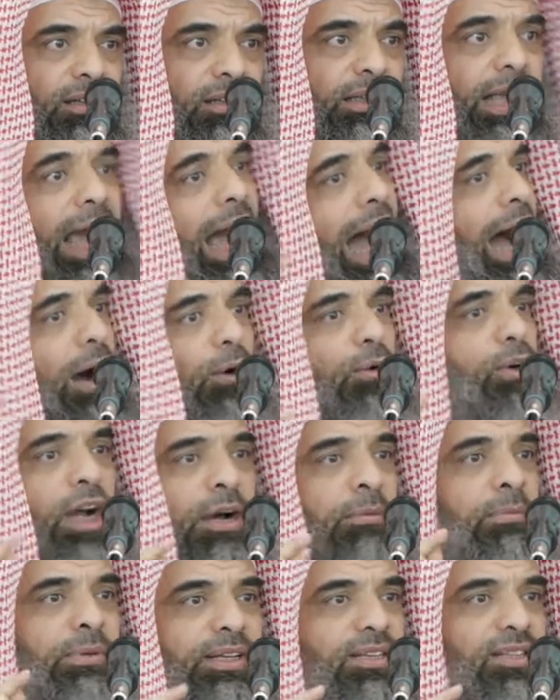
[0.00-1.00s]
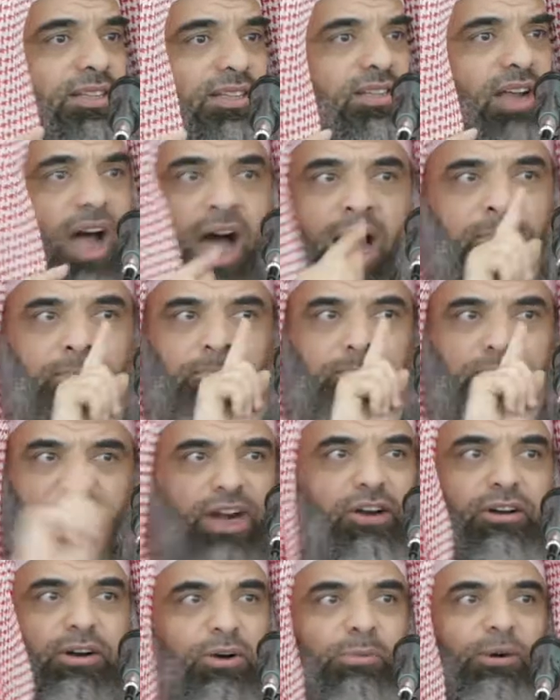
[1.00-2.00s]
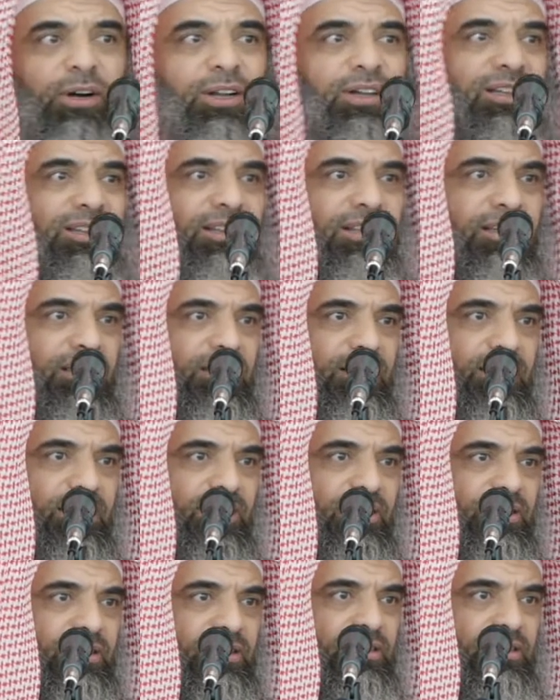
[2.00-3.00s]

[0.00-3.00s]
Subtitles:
The outcome is unbearable.